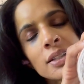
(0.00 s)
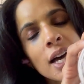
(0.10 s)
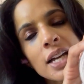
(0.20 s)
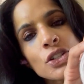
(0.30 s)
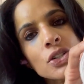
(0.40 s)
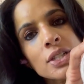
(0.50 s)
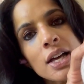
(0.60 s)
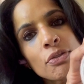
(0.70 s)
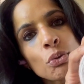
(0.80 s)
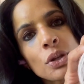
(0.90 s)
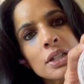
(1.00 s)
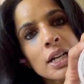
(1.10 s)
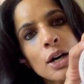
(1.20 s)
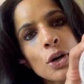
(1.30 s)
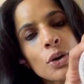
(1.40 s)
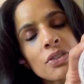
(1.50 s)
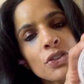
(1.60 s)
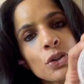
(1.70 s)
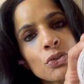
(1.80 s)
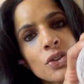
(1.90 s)
I just love Wool & Co.
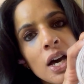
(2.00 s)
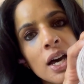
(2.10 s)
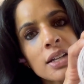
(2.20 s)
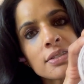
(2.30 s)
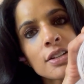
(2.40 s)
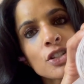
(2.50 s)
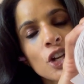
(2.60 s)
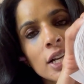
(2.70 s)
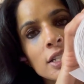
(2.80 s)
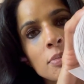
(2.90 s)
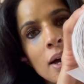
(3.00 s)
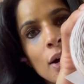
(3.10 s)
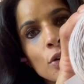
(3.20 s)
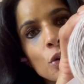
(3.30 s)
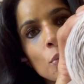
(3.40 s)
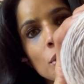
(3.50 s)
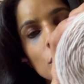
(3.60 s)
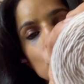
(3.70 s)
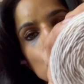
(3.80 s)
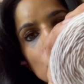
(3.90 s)
If you've not checked them out, you
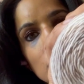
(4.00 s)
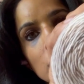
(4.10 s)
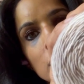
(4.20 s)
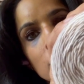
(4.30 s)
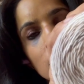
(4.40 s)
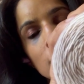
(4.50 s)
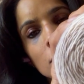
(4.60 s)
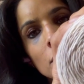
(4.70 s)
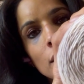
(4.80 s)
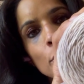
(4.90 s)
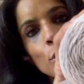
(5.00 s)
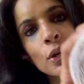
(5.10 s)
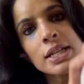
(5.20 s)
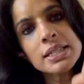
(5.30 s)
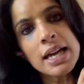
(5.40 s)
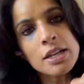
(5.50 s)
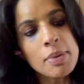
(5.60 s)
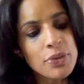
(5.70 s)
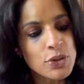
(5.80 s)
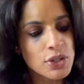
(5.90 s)
really should. But I'm really excited
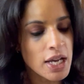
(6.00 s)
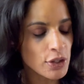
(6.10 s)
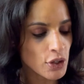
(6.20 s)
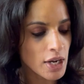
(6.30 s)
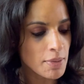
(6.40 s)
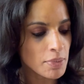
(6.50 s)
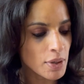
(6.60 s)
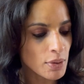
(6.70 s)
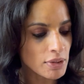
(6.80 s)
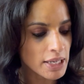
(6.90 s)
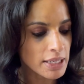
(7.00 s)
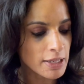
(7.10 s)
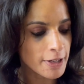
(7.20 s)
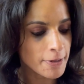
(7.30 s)
about this color combo. Like,